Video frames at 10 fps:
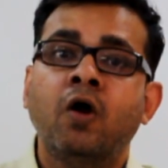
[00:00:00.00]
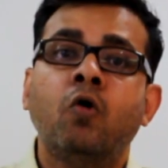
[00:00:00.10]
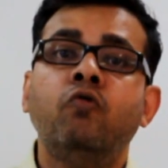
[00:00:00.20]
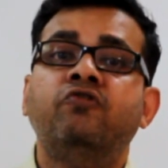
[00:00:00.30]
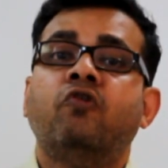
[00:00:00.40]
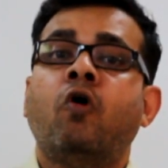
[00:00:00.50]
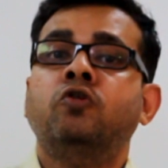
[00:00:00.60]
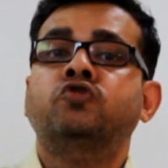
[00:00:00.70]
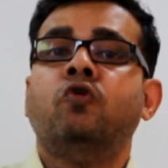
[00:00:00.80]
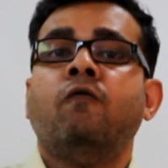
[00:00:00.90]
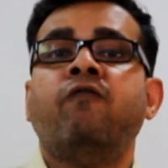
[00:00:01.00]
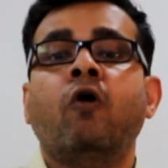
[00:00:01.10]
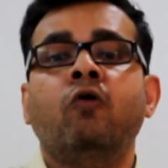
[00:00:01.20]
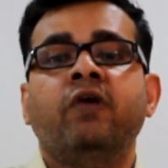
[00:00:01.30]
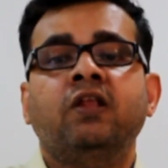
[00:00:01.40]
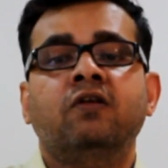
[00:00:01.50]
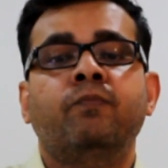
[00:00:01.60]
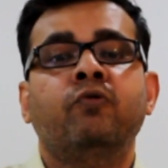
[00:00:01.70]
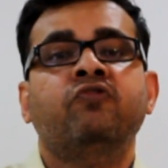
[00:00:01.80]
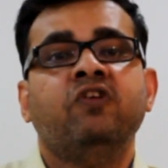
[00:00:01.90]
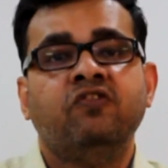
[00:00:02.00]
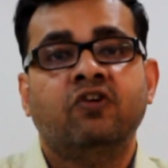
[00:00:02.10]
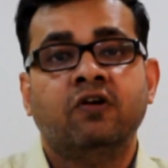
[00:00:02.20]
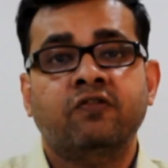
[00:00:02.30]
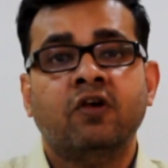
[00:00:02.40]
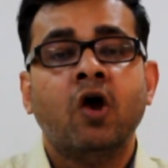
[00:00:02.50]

who is also following the procedures